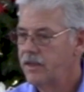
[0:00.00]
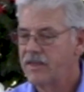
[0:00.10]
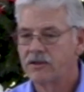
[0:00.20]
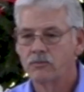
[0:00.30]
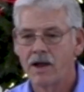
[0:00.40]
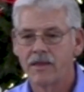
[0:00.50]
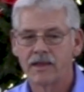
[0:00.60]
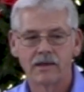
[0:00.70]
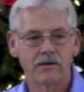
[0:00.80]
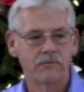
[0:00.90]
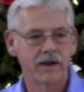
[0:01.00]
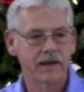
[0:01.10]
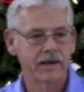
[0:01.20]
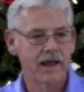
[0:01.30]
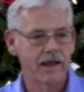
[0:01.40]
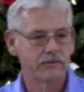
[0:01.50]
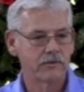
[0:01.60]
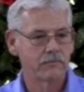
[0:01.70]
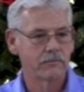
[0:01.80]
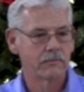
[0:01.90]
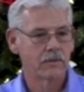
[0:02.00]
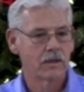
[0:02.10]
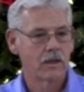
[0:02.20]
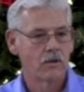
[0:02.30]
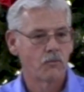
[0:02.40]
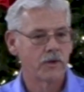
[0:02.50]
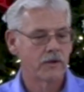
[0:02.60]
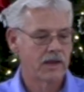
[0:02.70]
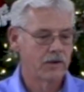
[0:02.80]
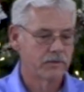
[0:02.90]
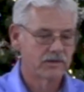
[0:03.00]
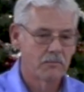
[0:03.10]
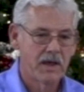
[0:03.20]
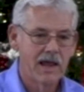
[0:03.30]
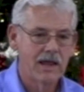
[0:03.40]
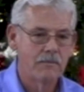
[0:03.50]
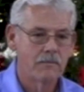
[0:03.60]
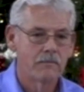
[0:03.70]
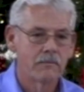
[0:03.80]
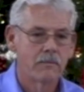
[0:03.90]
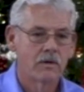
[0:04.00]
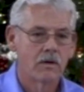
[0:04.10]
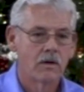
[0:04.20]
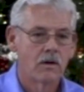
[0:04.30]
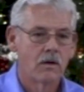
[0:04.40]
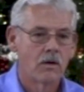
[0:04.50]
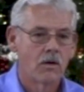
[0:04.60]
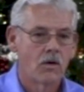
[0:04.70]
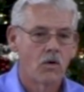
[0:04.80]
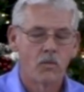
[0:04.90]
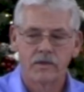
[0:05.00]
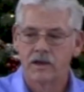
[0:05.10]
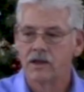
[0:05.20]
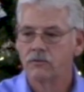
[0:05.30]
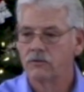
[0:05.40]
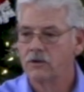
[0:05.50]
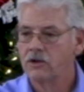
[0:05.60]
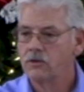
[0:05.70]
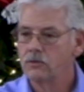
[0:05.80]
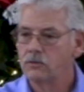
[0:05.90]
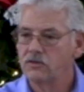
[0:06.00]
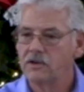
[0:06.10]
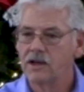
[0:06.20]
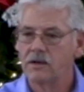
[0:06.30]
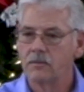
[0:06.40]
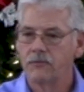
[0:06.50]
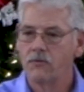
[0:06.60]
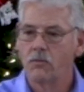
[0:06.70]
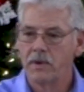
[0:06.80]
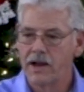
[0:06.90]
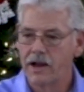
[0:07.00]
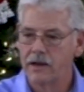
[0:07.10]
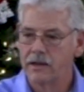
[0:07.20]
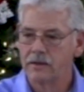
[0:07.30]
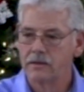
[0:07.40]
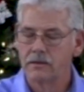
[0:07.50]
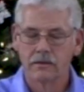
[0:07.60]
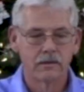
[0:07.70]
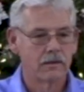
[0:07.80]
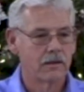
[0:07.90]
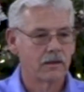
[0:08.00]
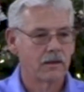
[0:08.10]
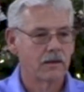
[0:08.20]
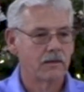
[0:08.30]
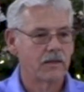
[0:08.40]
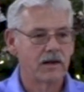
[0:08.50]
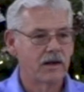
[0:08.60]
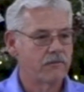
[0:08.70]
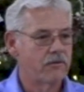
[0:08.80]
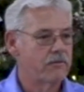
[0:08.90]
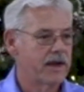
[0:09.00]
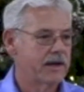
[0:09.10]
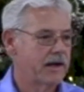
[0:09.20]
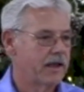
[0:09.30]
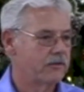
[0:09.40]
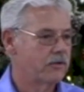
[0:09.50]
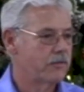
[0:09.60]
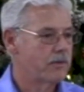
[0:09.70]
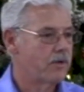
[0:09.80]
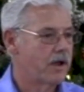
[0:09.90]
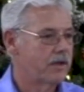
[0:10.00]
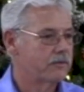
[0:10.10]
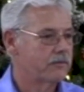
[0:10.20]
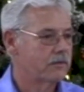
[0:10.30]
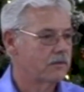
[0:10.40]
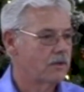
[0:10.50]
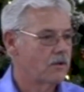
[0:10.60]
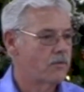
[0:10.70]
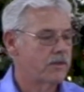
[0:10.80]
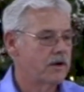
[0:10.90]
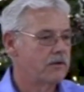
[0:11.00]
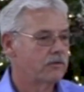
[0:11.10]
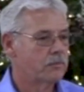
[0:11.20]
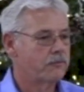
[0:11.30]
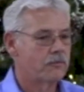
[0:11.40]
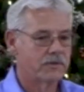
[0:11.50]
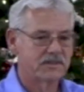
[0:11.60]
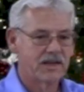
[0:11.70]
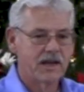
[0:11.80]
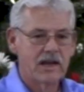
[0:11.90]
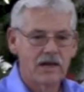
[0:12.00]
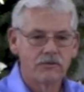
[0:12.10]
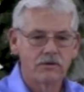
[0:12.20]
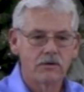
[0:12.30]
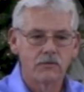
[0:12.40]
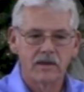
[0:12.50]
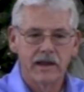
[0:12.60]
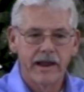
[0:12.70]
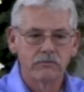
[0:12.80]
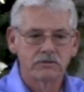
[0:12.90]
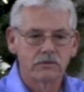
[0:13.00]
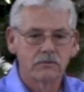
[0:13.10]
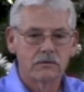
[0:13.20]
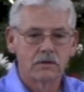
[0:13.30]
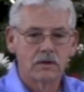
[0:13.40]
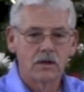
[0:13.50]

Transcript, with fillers: And that's why they didn't recognize him, whether he was a babe or whether he was accused standing before Pilate. They never recognized who he was, whether he was before the Sanhedrin or the council,